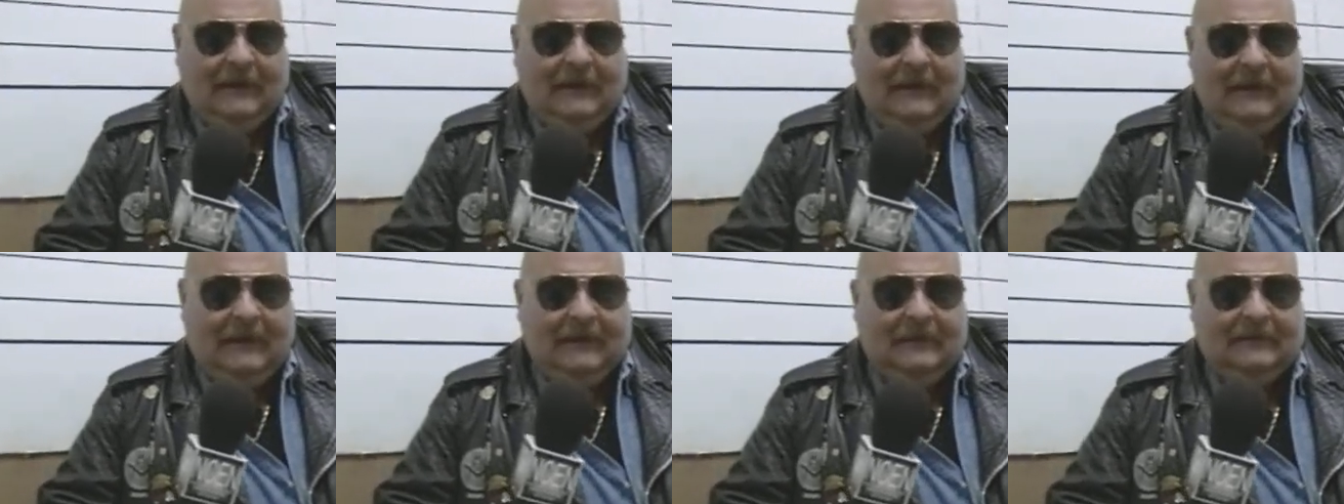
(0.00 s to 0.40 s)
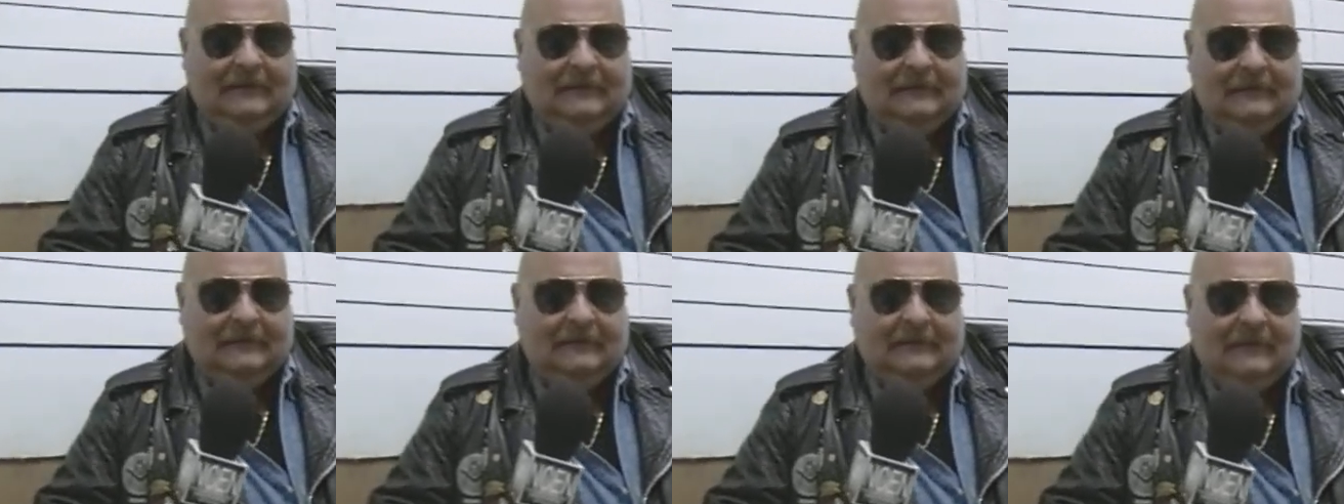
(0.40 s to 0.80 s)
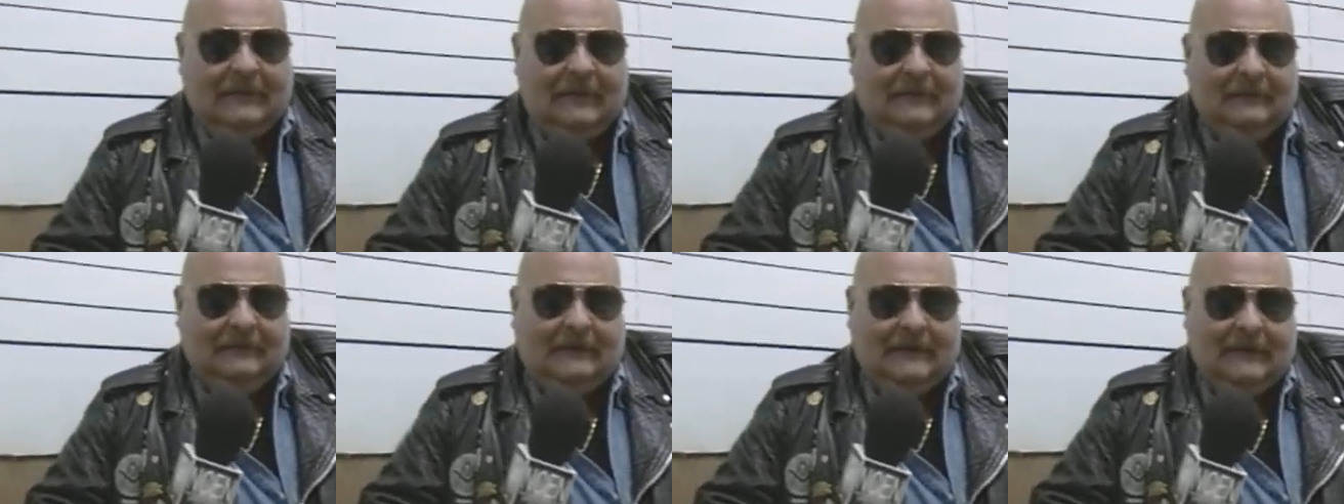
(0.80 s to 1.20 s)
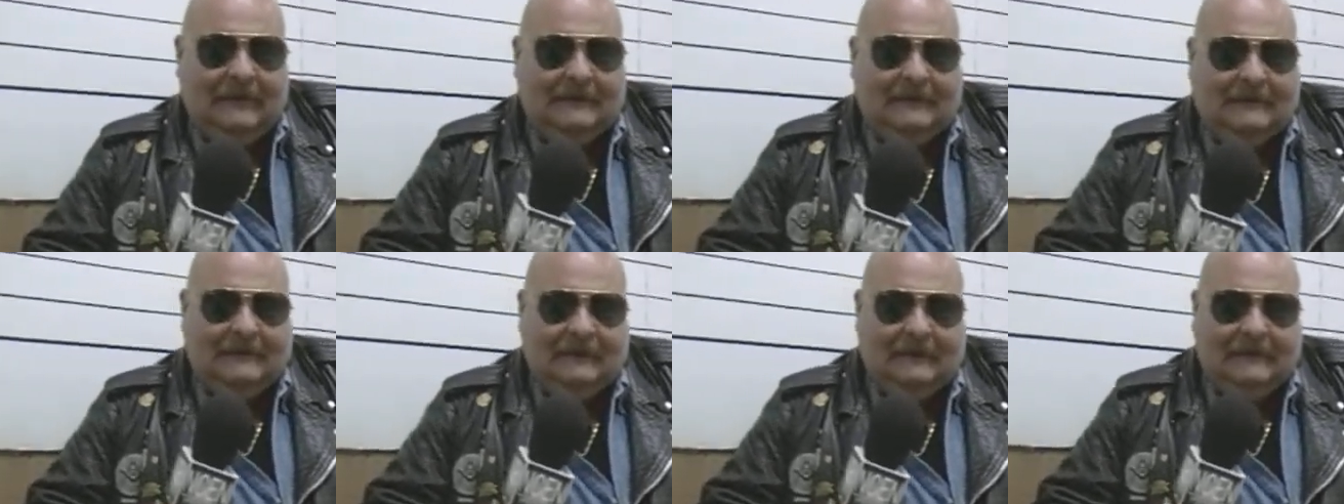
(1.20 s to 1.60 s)
And it turned out
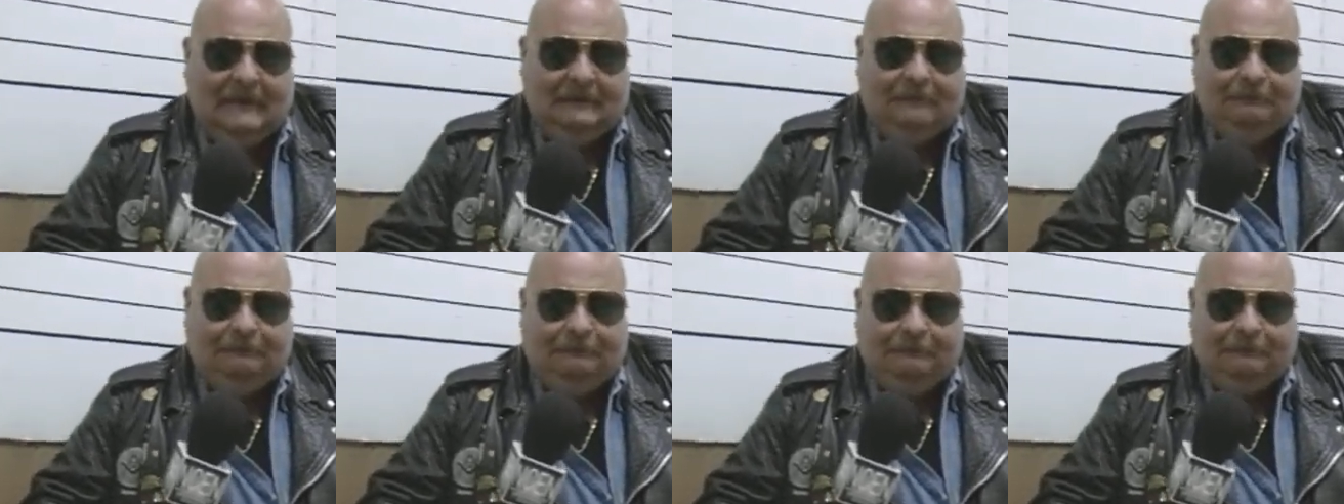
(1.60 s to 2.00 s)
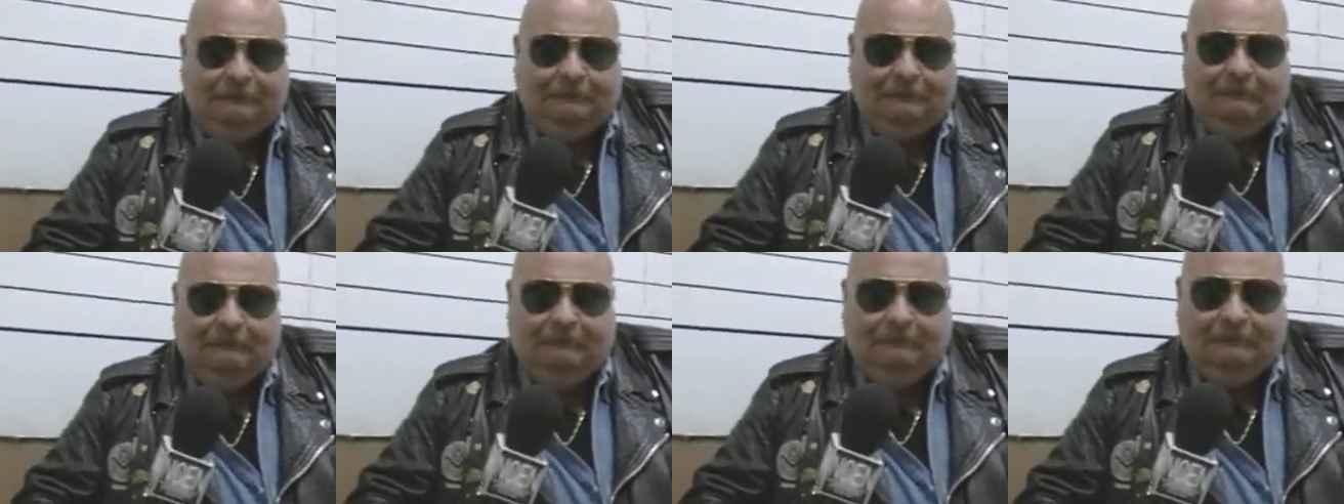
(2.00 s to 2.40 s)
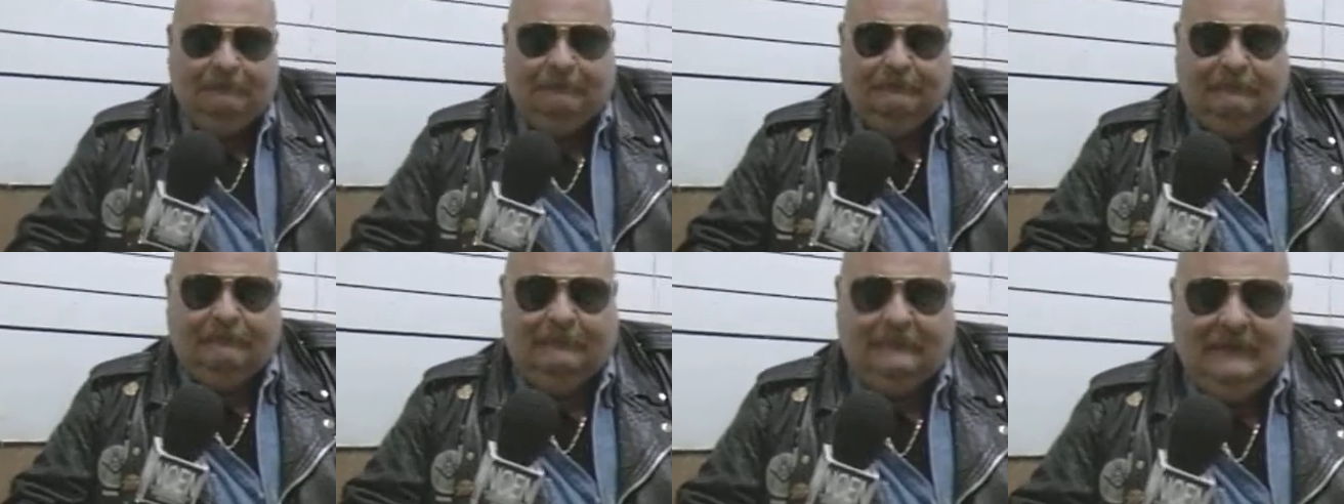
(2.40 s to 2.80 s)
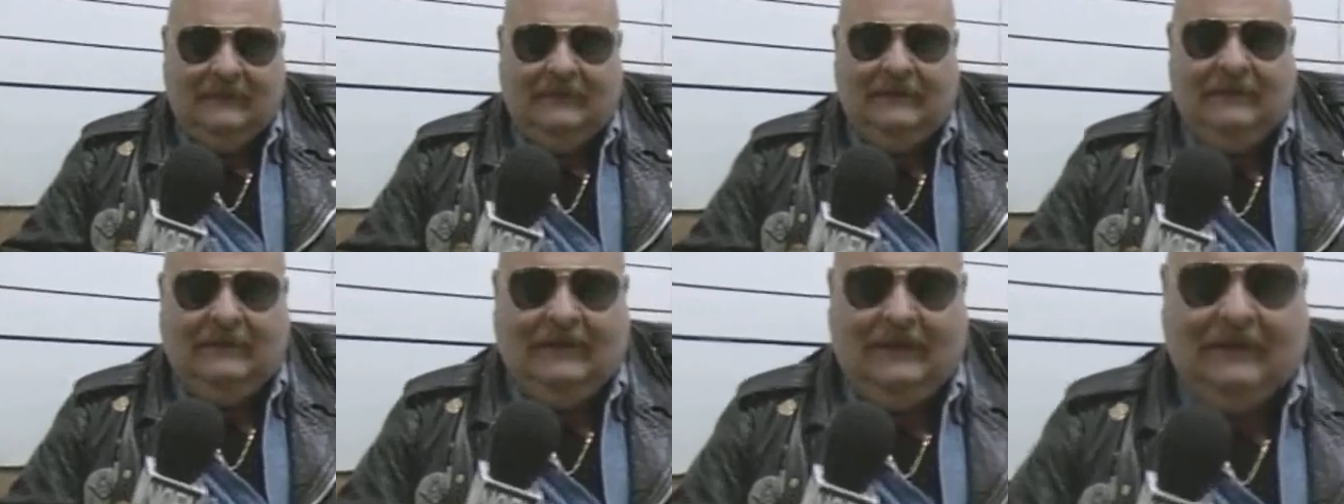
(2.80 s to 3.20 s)
that
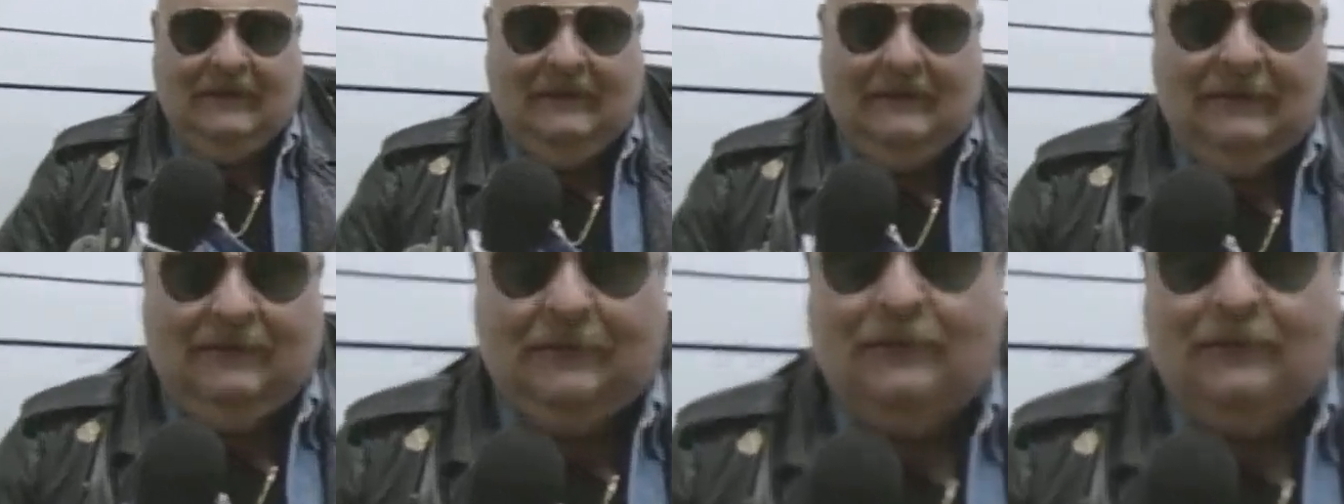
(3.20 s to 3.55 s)
in the